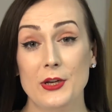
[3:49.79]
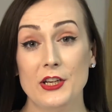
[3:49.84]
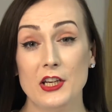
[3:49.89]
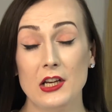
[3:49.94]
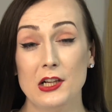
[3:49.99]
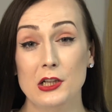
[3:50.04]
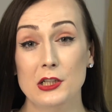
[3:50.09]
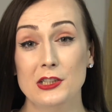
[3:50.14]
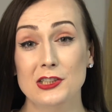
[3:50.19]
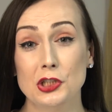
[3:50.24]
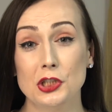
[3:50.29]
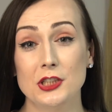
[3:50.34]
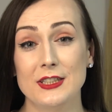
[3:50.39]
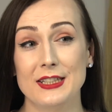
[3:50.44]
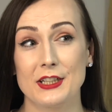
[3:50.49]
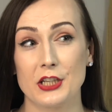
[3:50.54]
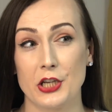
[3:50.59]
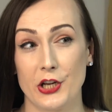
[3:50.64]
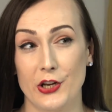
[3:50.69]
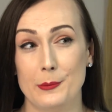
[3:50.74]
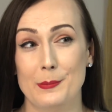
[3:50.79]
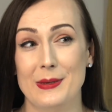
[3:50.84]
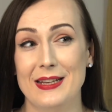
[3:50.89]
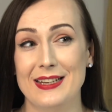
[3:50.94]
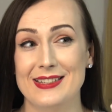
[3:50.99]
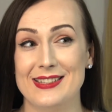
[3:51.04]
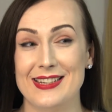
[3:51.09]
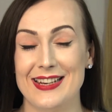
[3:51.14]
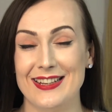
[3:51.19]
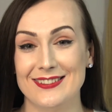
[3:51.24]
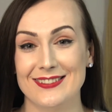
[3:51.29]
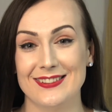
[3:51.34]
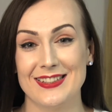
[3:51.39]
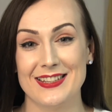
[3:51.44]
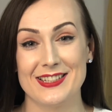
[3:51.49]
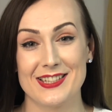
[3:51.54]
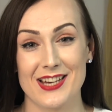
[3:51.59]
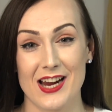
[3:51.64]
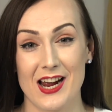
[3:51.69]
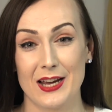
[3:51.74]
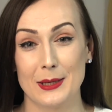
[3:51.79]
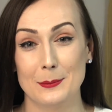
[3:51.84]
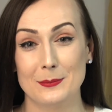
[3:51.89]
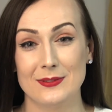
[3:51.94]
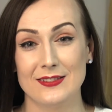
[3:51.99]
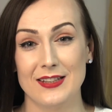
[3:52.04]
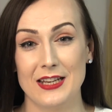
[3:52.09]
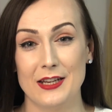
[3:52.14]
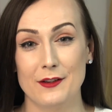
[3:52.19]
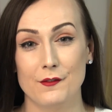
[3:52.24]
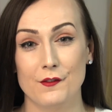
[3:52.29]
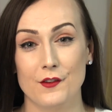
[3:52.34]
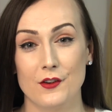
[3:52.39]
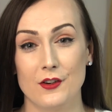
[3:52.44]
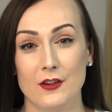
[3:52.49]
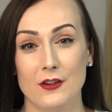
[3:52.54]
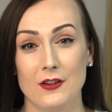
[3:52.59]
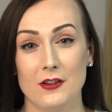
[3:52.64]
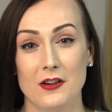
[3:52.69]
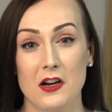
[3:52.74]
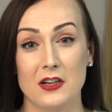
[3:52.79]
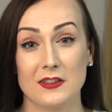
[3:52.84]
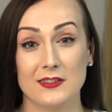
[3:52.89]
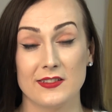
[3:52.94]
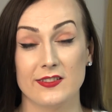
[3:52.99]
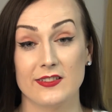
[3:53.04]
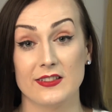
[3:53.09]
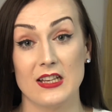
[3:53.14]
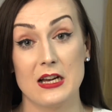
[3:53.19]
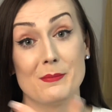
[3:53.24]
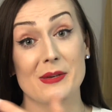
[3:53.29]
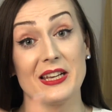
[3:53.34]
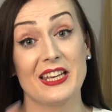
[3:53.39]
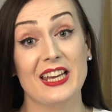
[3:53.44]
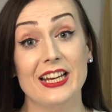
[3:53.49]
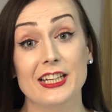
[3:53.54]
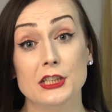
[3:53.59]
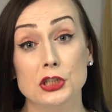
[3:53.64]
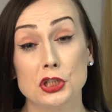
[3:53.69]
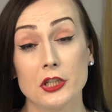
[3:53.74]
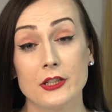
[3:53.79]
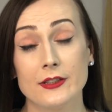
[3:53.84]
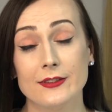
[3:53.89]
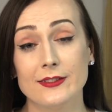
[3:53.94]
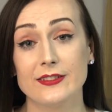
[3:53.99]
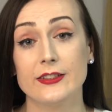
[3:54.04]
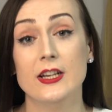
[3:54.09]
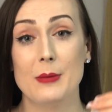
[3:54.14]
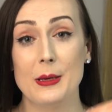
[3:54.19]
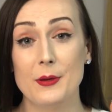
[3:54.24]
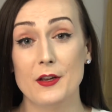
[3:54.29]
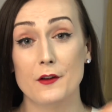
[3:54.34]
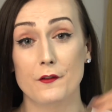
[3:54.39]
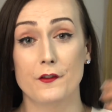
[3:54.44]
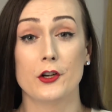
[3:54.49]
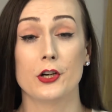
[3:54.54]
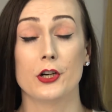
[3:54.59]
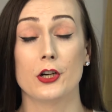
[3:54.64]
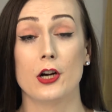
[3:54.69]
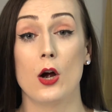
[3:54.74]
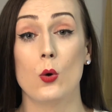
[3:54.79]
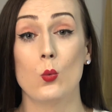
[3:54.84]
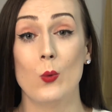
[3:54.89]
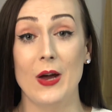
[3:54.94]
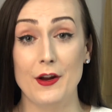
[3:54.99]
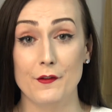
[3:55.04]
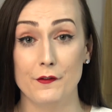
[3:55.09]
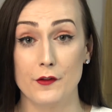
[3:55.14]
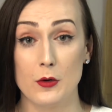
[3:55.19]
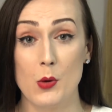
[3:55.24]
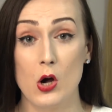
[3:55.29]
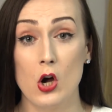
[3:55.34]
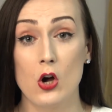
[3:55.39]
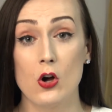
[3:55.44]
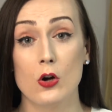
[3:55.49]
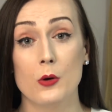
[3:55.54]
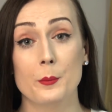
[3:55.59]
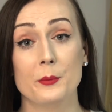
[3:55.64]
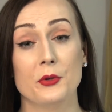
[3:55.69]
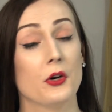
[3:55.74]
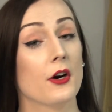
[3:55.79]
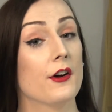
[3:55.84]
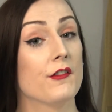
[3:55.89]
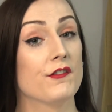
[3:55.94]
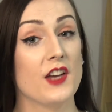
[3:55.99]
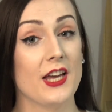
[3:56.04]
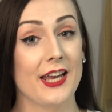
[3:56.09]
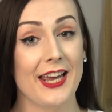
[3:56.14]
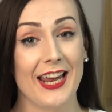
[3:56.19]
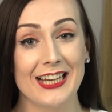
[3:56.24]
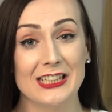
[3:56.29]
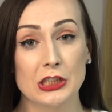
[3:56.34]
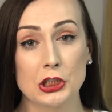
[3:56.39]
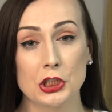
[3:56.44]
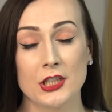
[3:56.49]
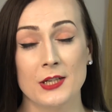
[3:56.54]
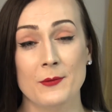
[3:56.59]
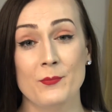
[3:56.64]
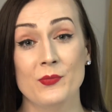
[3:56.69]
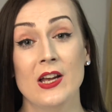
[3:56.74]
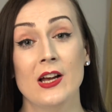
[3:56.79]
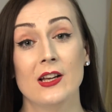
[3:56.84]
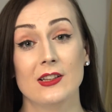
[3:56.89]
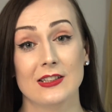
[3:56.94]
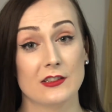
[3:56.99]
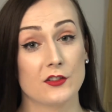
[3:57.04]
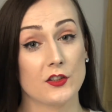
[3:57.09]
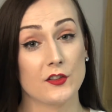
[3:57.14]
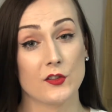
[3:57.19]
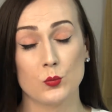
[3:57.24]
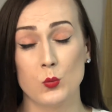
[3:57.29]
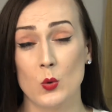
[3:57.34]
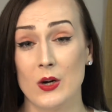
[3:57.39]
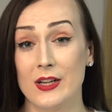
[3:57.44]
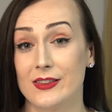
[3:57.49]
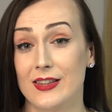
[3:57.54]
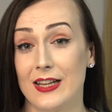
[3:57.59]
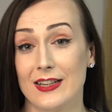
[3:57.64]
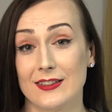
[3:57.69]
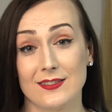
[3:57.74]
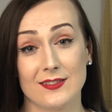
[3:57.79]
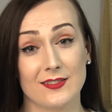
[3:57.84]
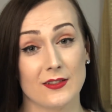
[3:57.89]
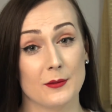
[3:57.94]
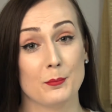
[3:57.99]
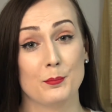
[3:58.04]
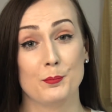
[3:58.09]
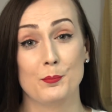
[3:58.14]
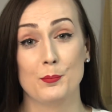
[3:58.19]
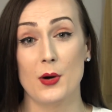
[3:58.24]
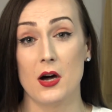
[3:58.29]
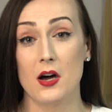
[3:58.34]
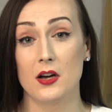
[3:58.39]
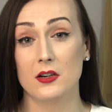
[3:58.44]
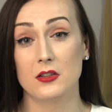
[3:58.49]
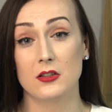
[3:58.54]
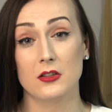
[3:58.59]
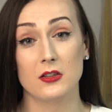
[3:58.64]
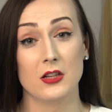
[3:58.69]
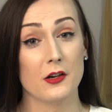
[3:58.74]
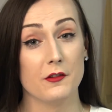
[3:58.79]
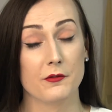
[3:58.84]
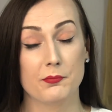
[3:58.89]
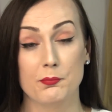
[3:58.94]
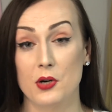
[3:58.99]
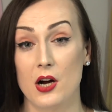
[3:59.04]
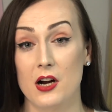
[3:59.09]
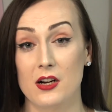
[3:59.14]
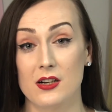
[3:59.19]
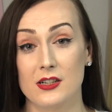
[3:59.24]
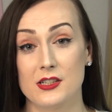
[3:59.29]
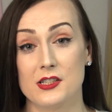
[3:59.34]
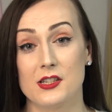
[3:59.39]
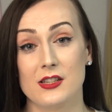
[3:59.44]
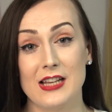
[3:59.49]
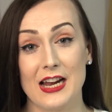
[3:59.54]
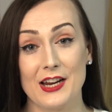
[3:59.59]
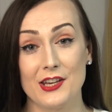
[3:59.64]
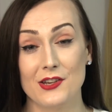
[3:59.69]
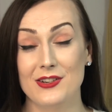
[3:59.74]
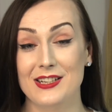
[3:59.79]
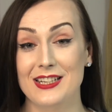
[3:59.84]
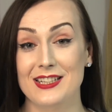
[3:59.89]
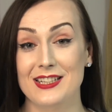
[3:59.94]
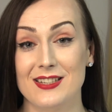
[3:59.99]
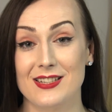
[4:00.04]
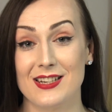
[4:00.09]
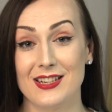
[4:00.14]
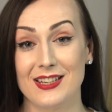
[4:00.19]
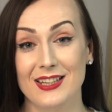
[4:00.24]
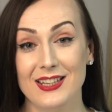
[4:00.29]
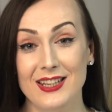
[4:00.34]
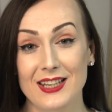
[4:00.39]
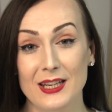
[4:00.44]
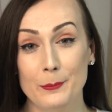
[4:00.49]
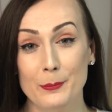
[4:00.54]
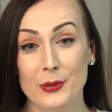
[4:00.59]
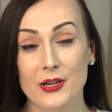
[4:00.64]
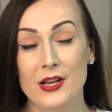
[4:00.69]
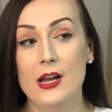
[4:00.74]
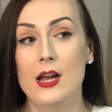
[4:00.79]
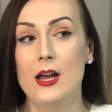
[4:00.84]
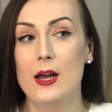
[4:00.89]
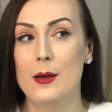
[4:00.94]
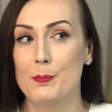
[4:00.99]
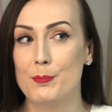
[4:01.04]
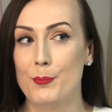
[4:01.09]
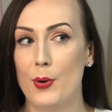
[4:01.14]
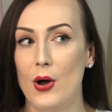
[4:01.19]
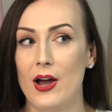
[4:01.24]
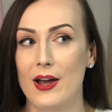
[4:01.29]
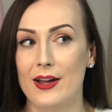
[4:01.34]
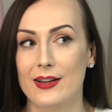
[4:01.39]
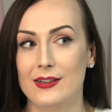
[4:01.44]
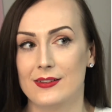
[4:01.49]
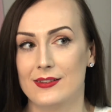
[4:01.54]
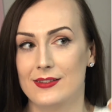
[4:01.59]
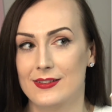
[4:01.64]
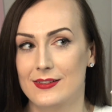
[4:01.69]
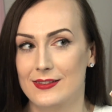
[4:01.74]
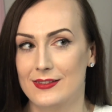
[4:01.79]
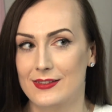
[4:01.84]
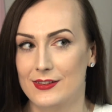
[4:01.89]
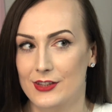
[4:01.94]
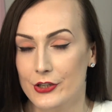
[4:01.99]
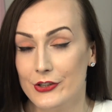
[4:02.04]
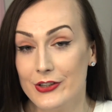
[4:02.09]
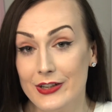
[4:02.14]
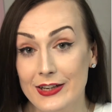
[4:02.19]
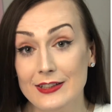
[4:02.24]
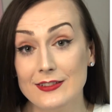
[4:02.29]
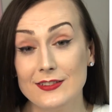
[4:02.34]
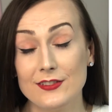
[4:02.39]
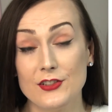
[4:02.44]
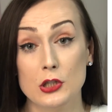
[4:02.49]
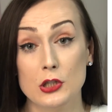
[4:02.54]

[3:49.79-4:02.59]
in conclusion, it could be a decent time saver on some occasions. Maybe if you're away from home, you're on vacation, that's just one less bottle of products that you to keep. But there is